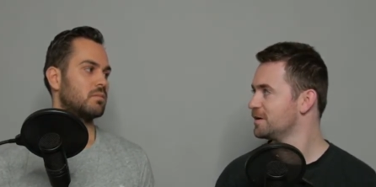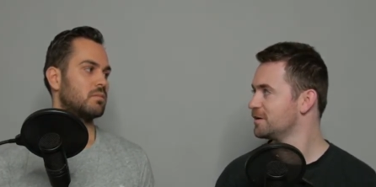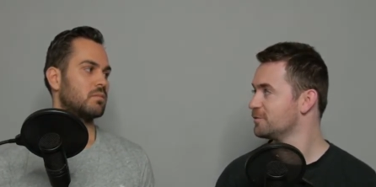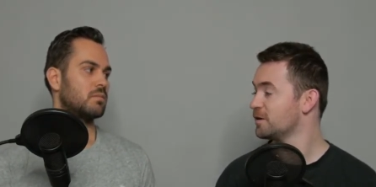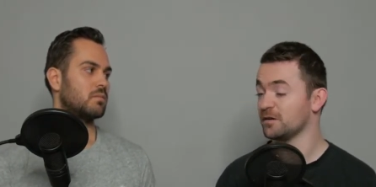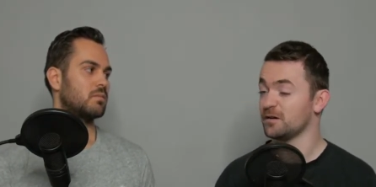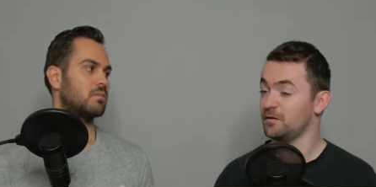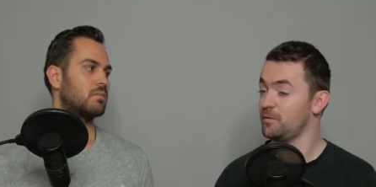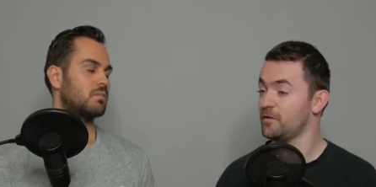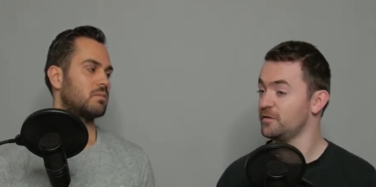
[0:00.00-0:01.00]
Speaker 1: because we kind of go
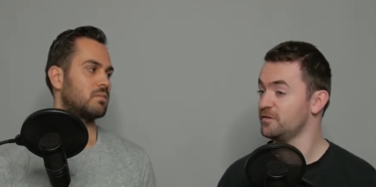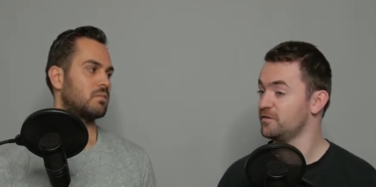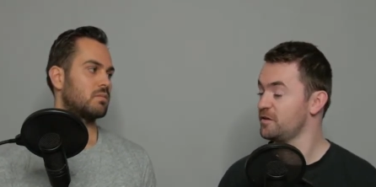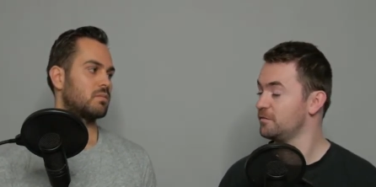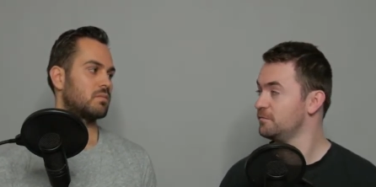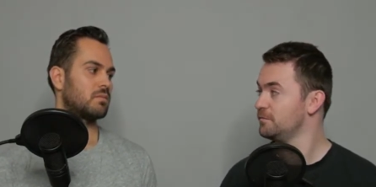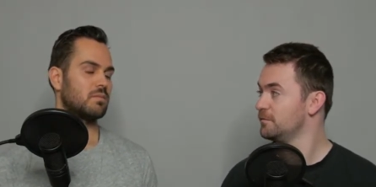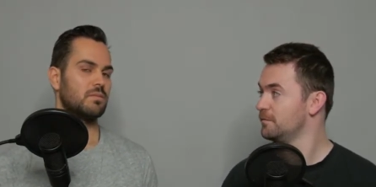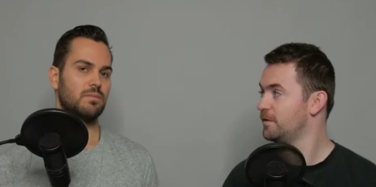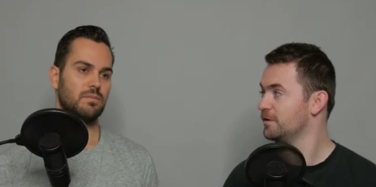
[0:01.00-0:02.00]
oh well, this is it
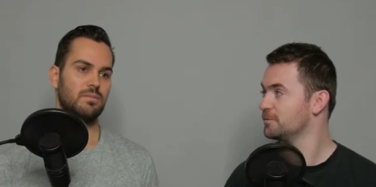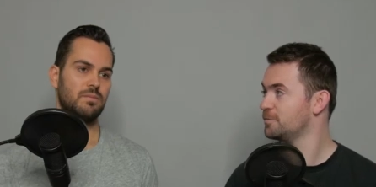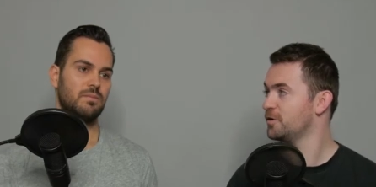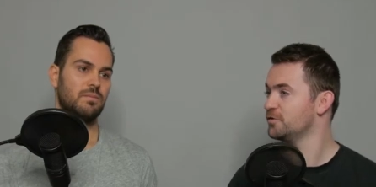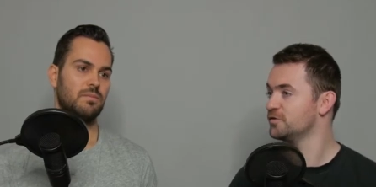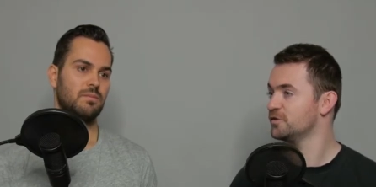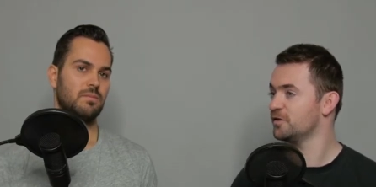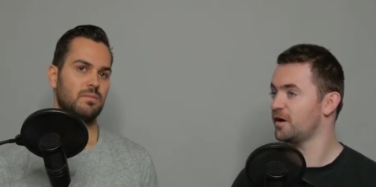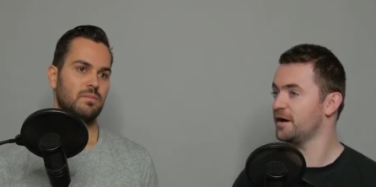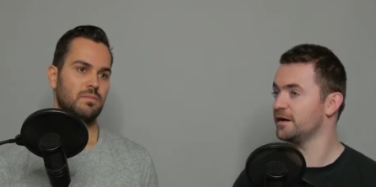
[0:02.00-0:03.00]
mm-hmm. as opposed to
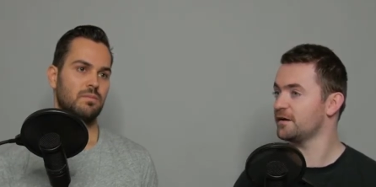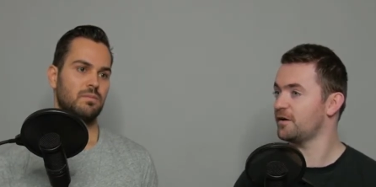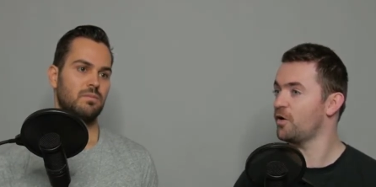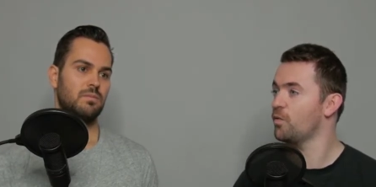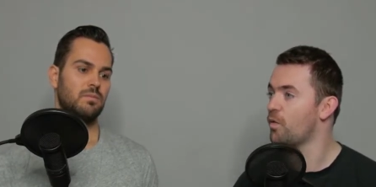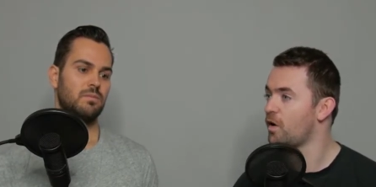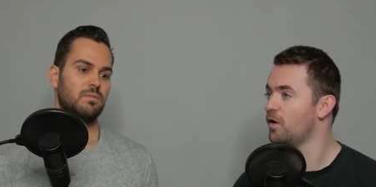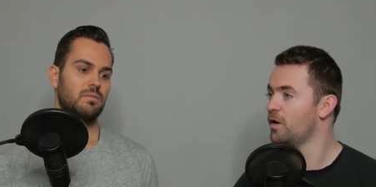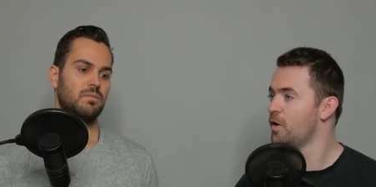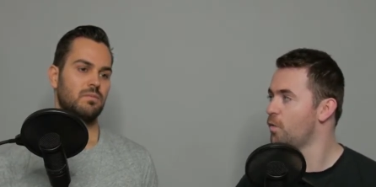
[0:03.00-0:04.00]
like oh what
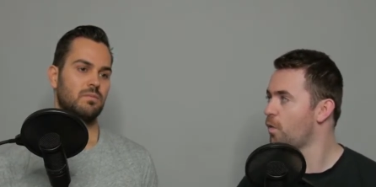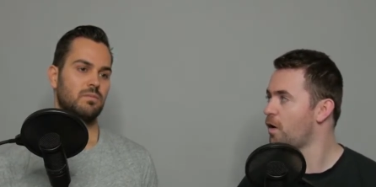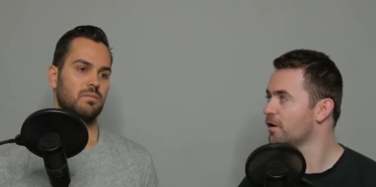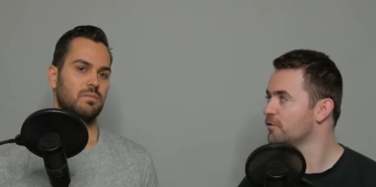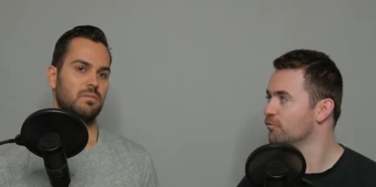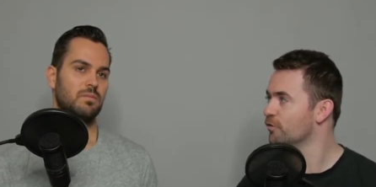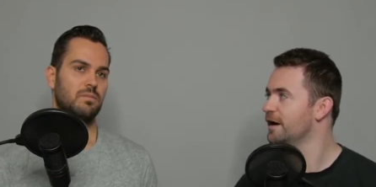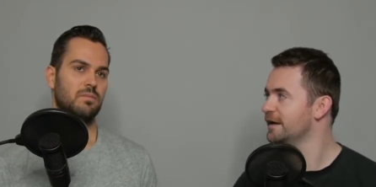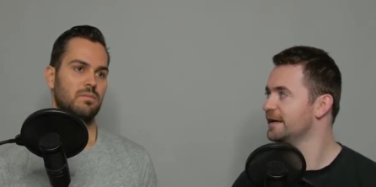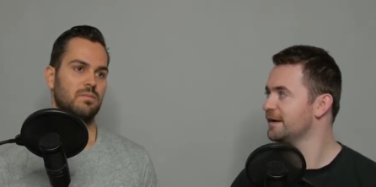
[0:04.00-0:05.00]
what
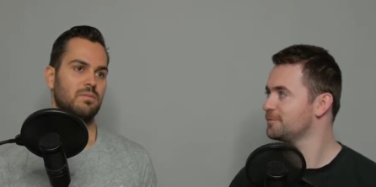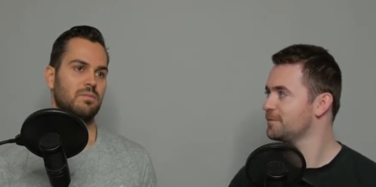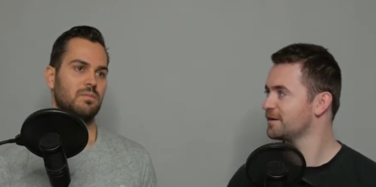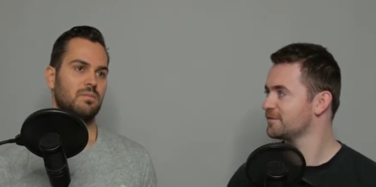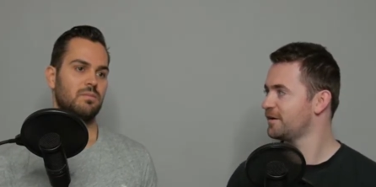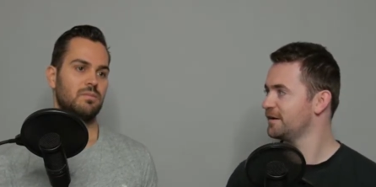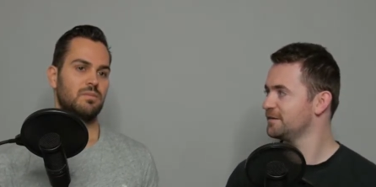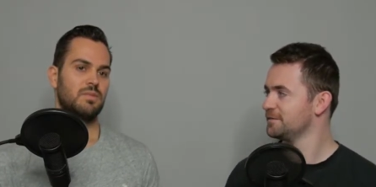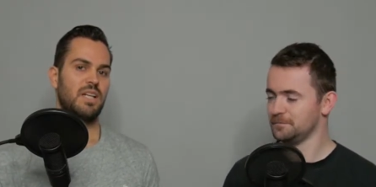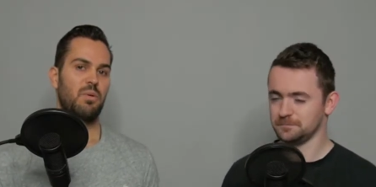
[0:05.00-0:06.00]
really gets me
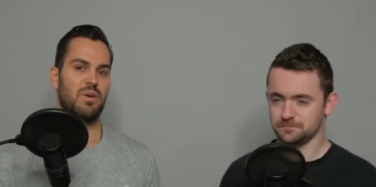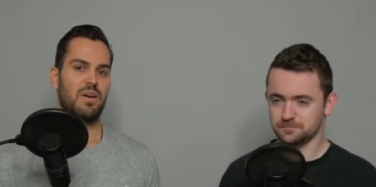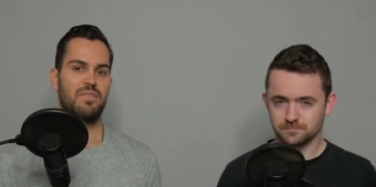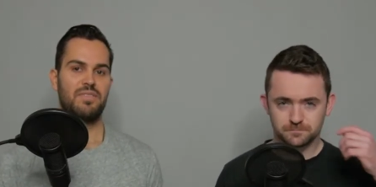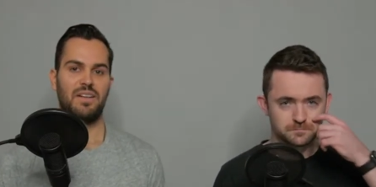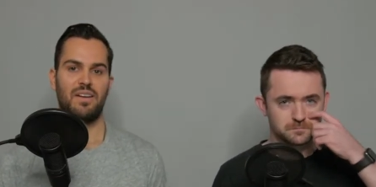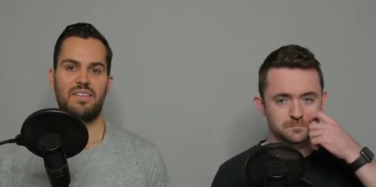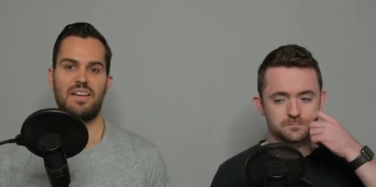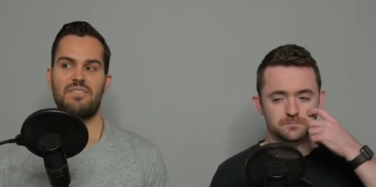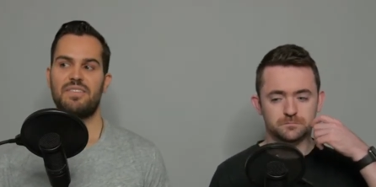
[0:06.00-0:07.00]
excited.
Speaker 2: Yeah, well, I think
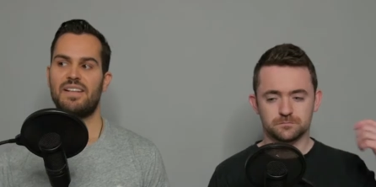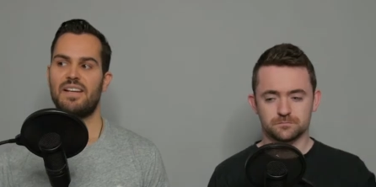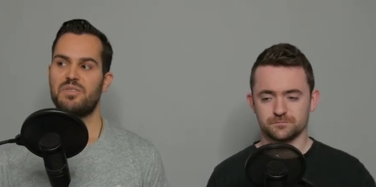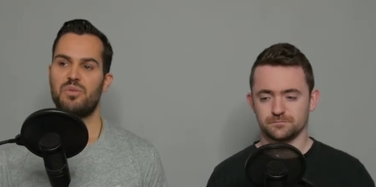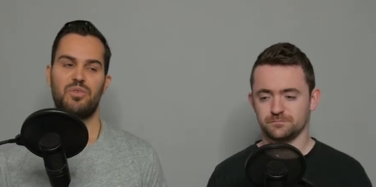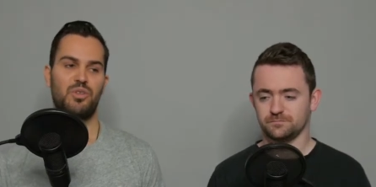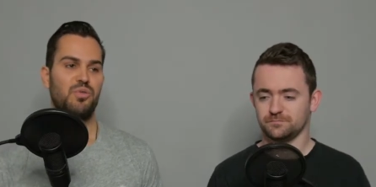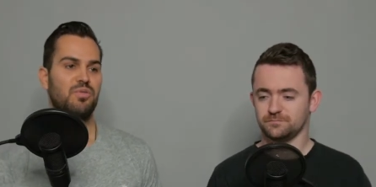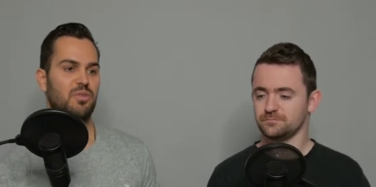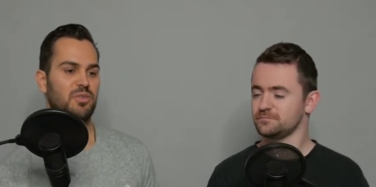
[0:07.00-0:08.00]
like having that sort of
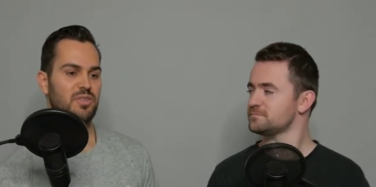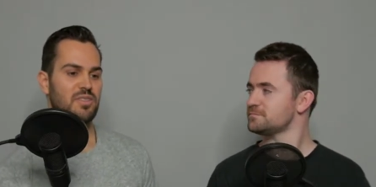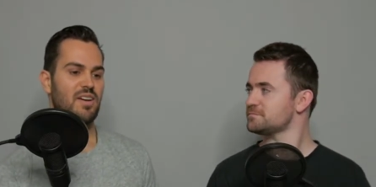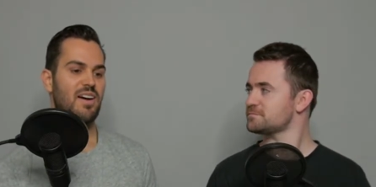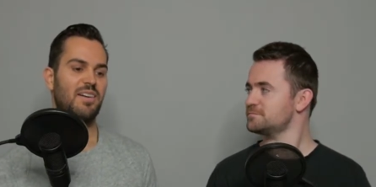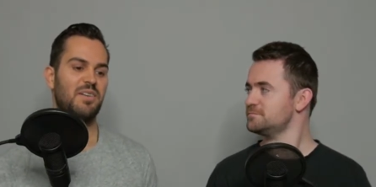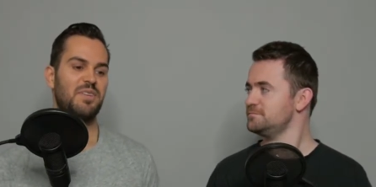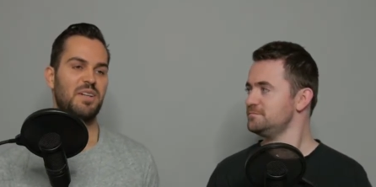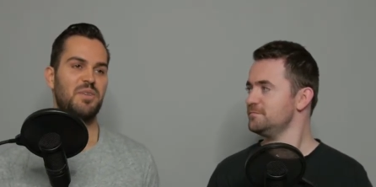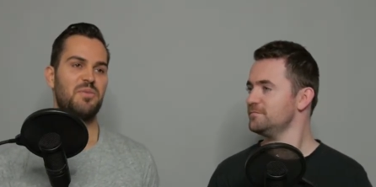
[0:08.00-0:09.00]
youth on your side, I
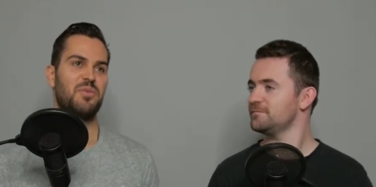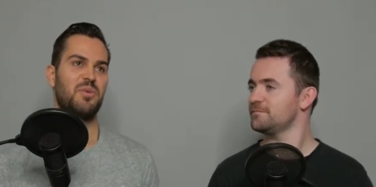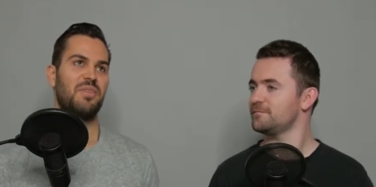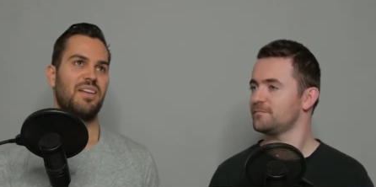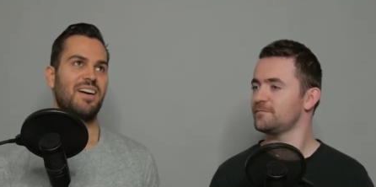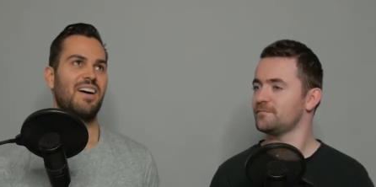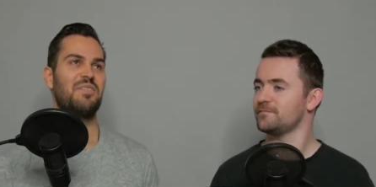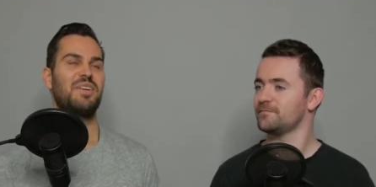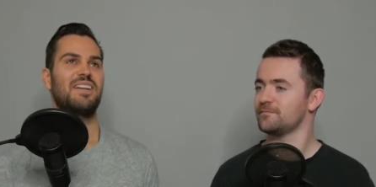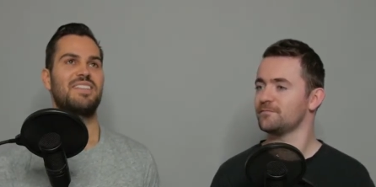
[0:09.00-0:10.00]
think you've got that. I
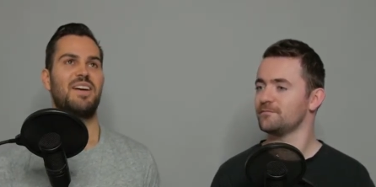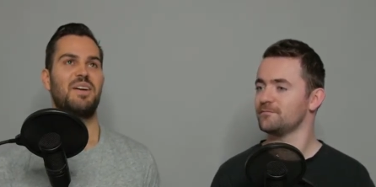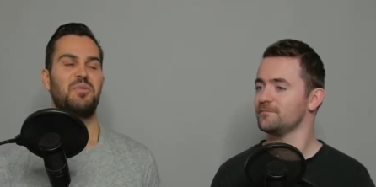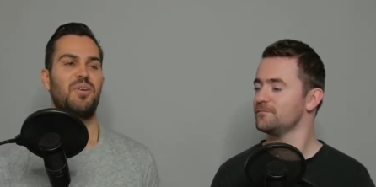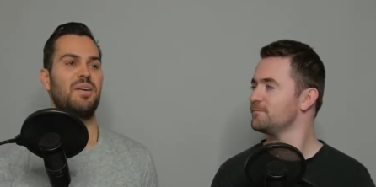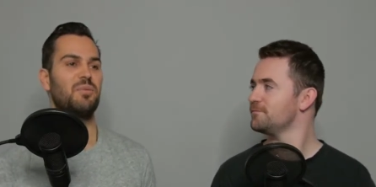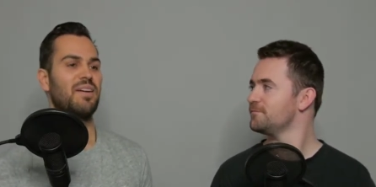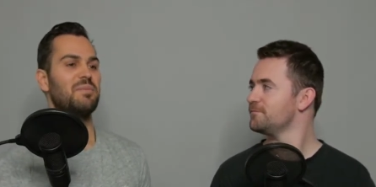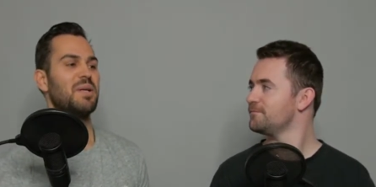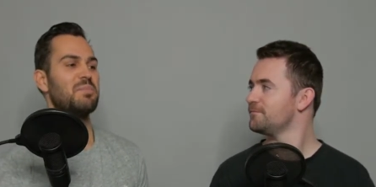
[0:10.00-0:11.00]
think it's like great
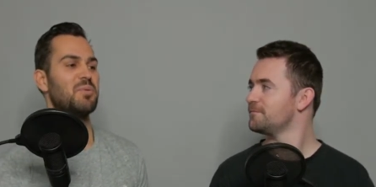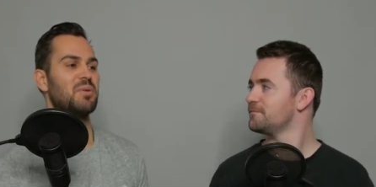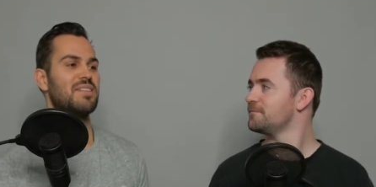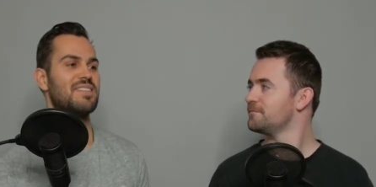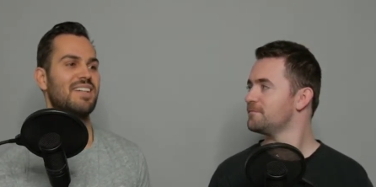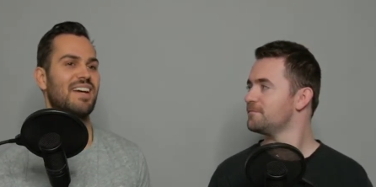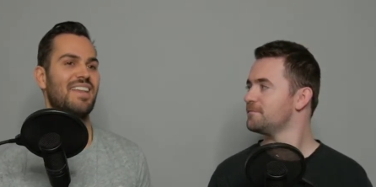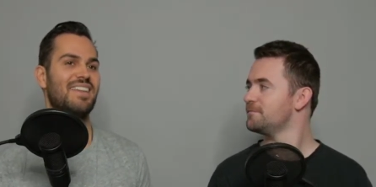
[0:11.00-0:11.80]
when people can see at